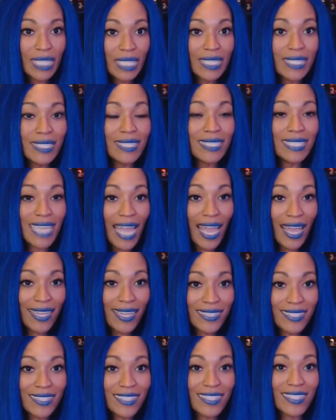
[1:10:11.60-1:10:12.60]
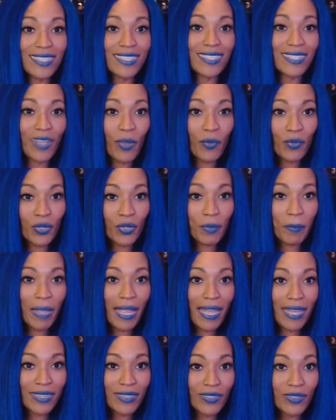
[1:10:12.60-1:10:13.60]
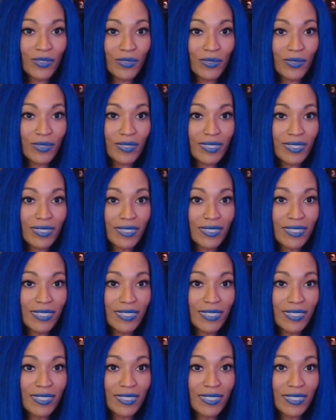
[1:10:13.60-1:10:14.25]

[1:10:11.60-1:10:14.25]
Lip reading: Yes, solar panels.